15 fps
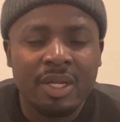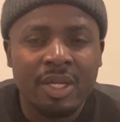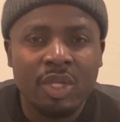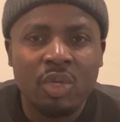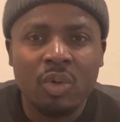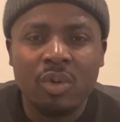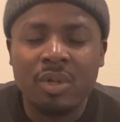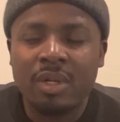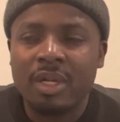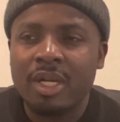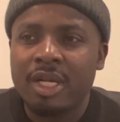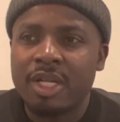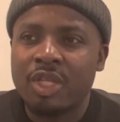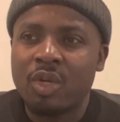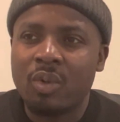Your
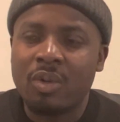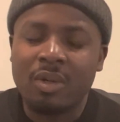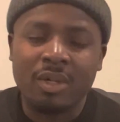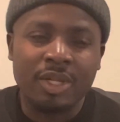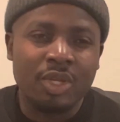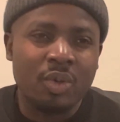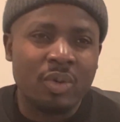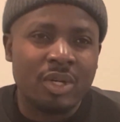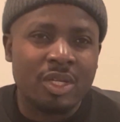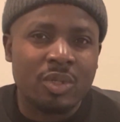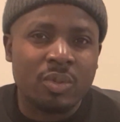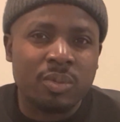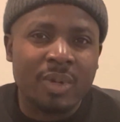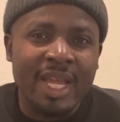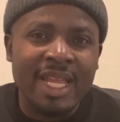
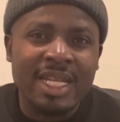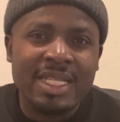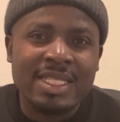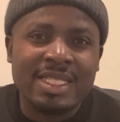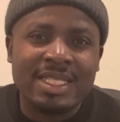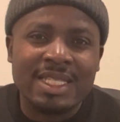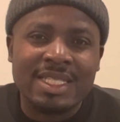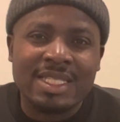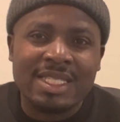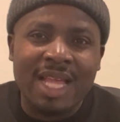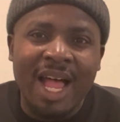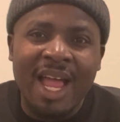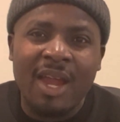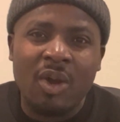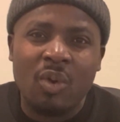greatest
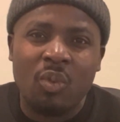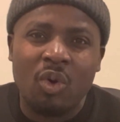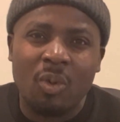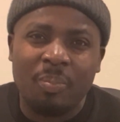desire will